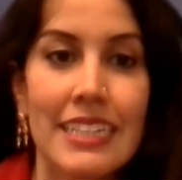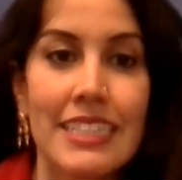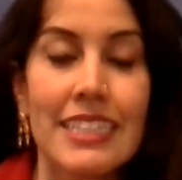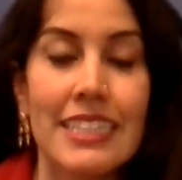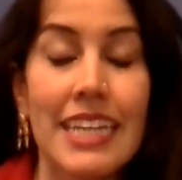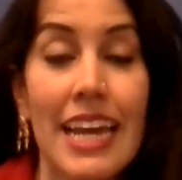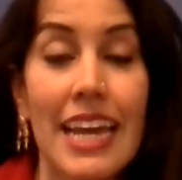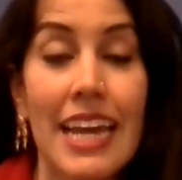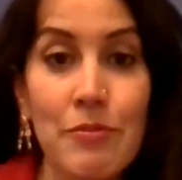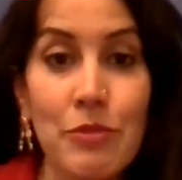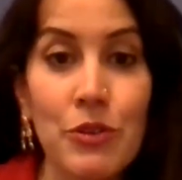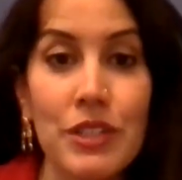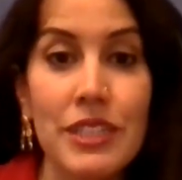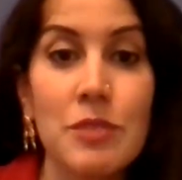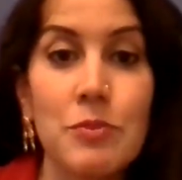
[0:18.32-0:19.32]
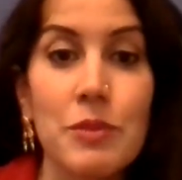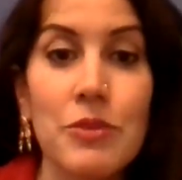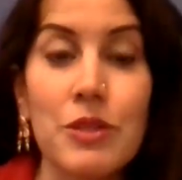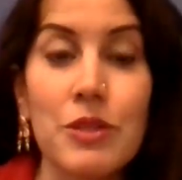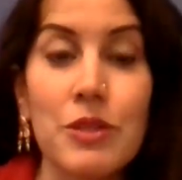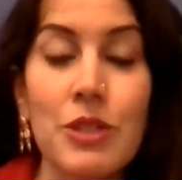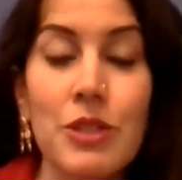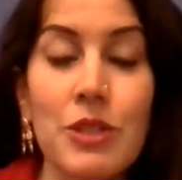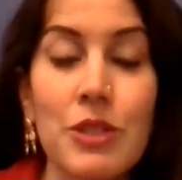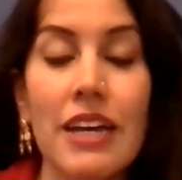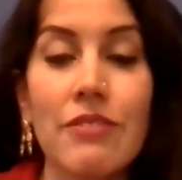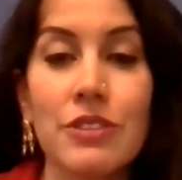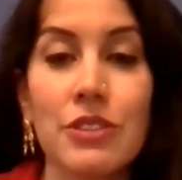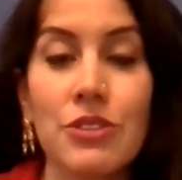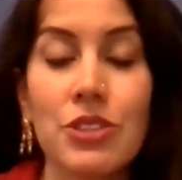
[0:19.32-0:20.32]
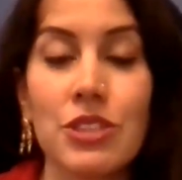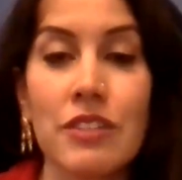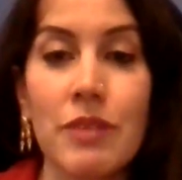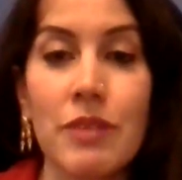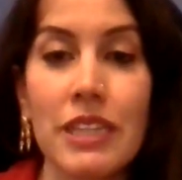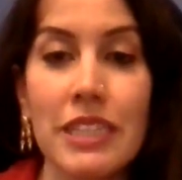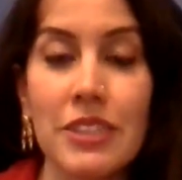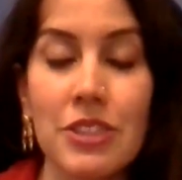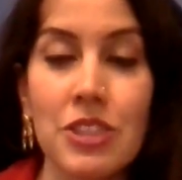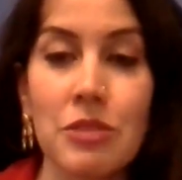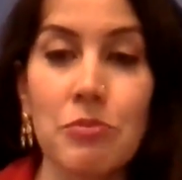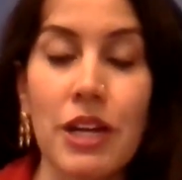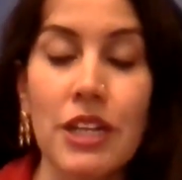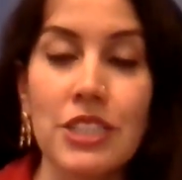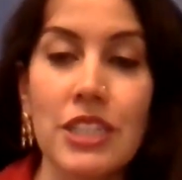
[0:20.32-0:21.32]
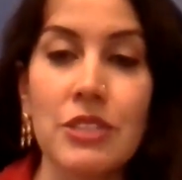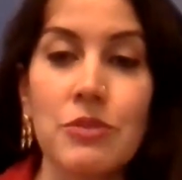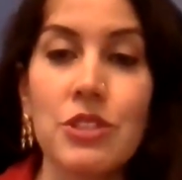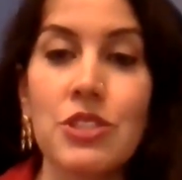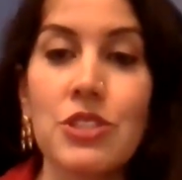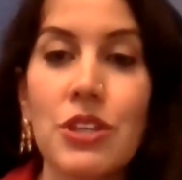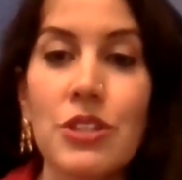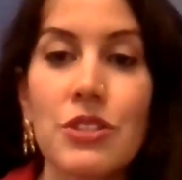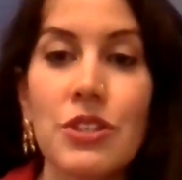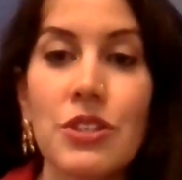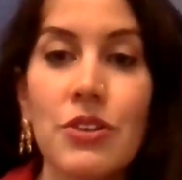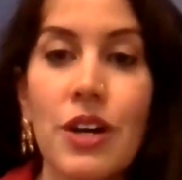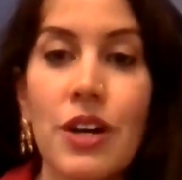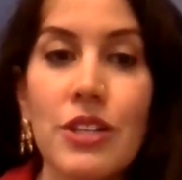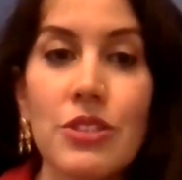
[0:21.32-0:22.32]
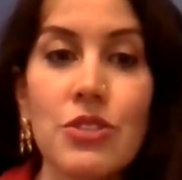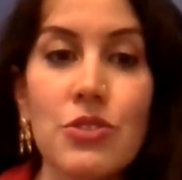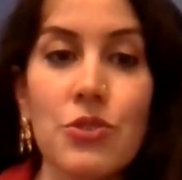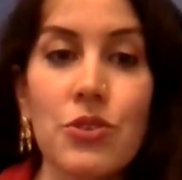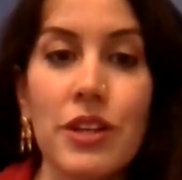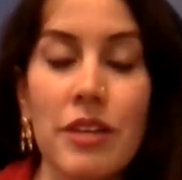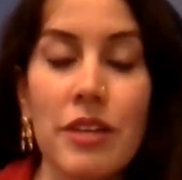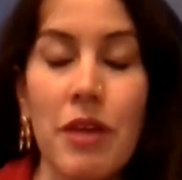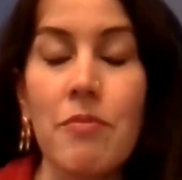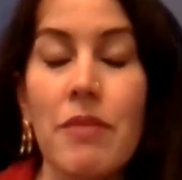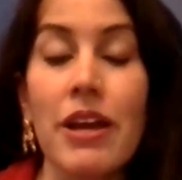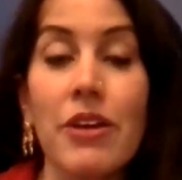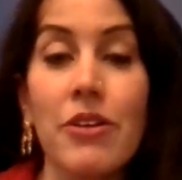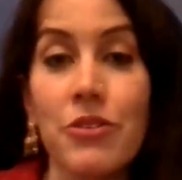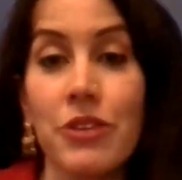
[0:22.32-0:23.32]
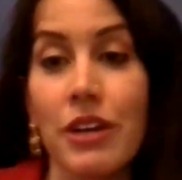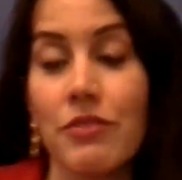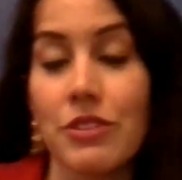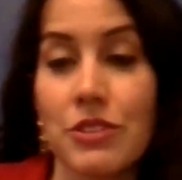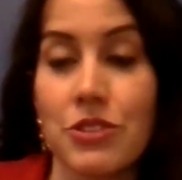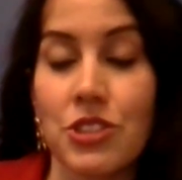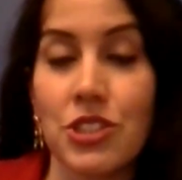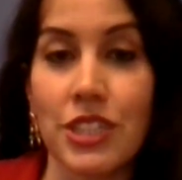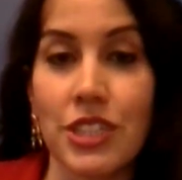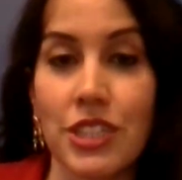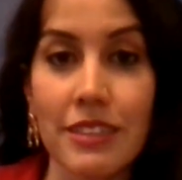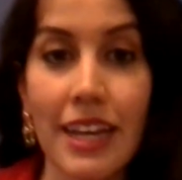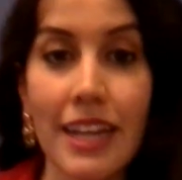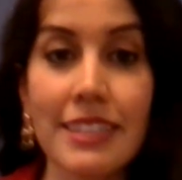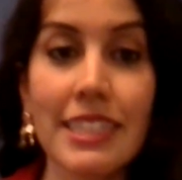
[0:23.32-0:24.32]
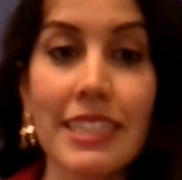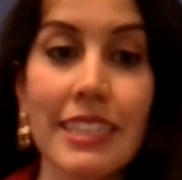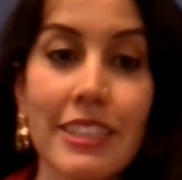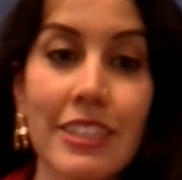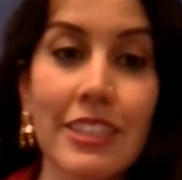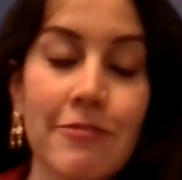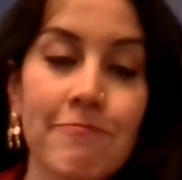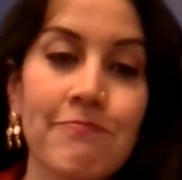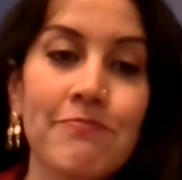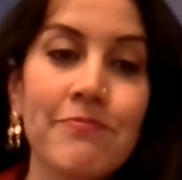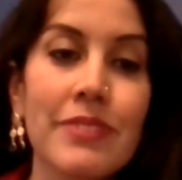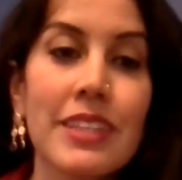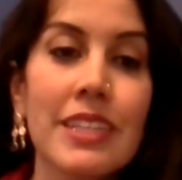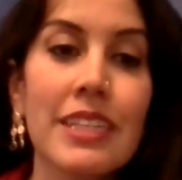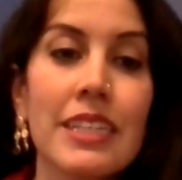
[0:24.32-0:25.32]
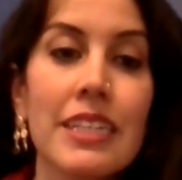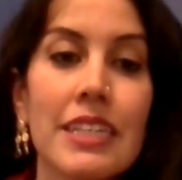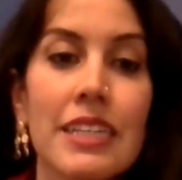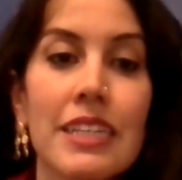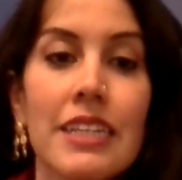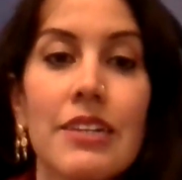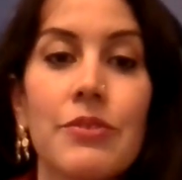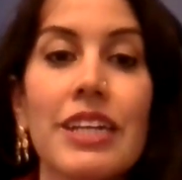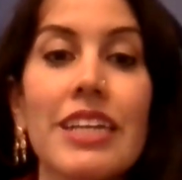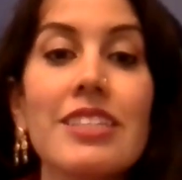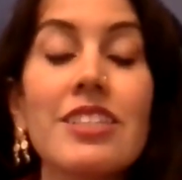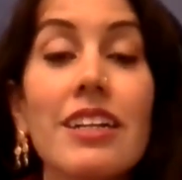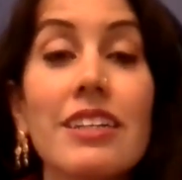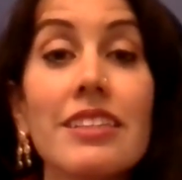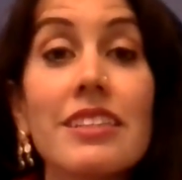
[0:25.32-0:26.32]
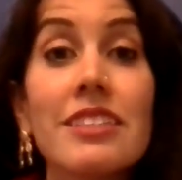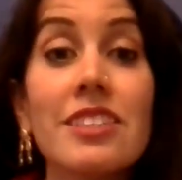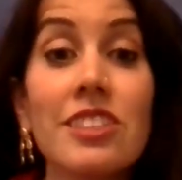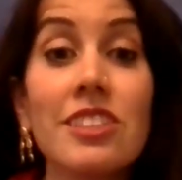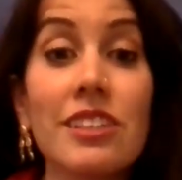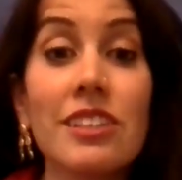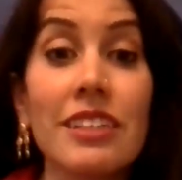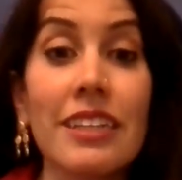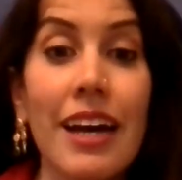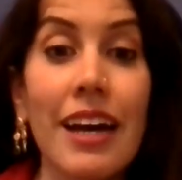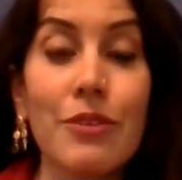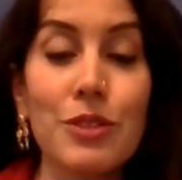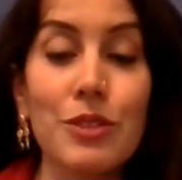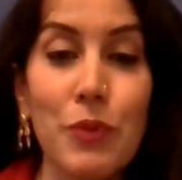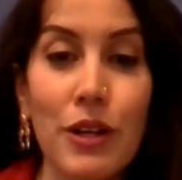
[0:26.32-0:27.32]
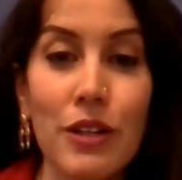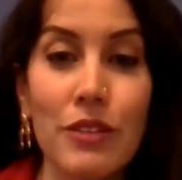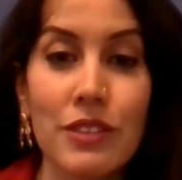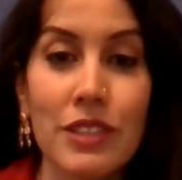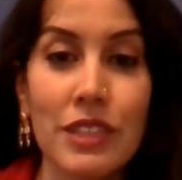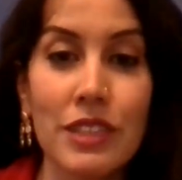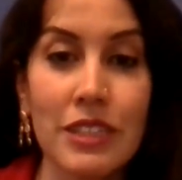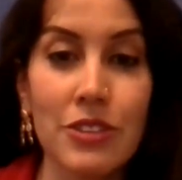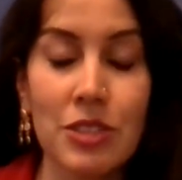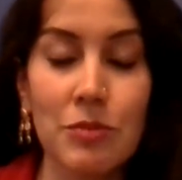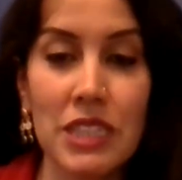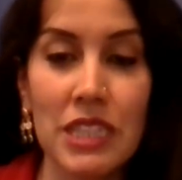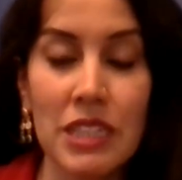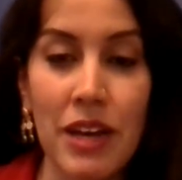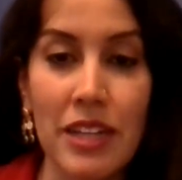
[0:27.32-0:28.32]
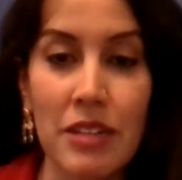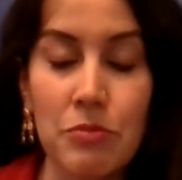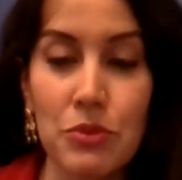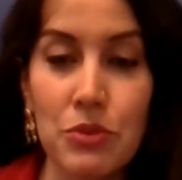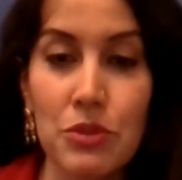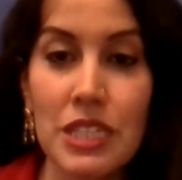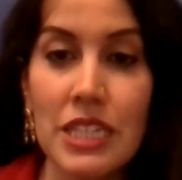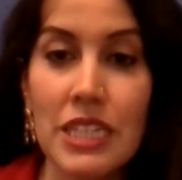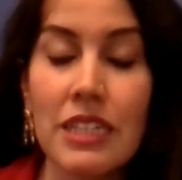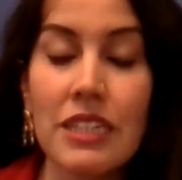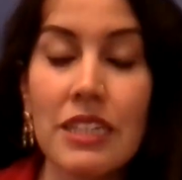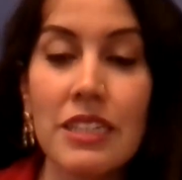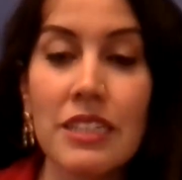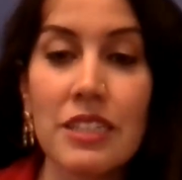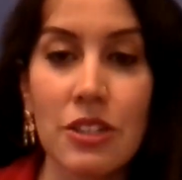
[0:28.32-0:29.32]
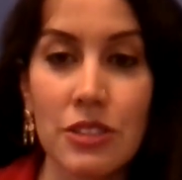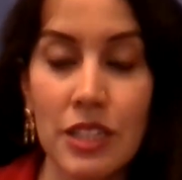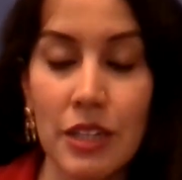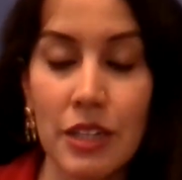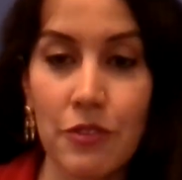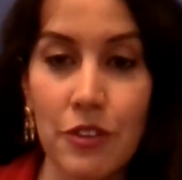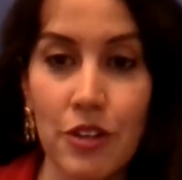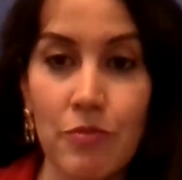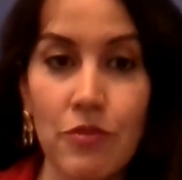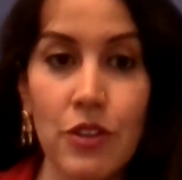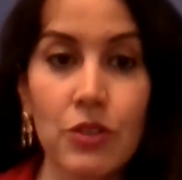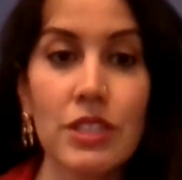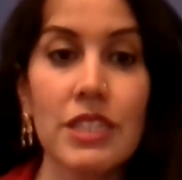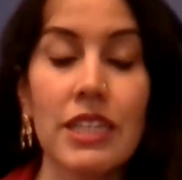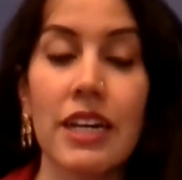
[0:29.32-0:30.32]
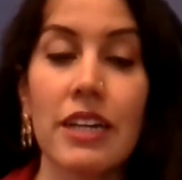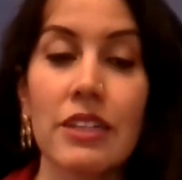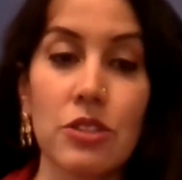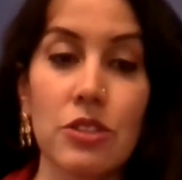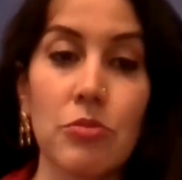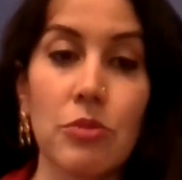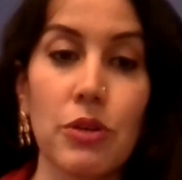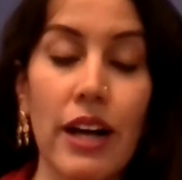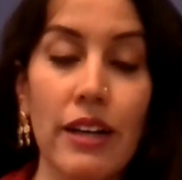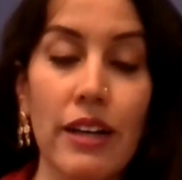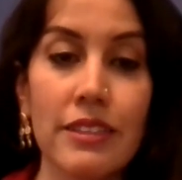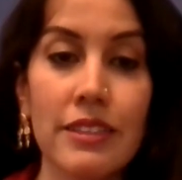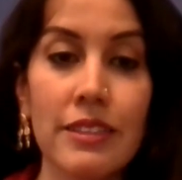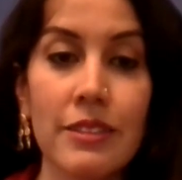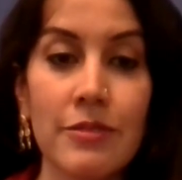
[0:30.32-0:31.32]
Today, I'm going to speak with you about the evolution of my leadership project, which is also a story about my own evolution as a leader. When I started this journey, I was part of the leadership team at a boutique consulting firm focusing on global health.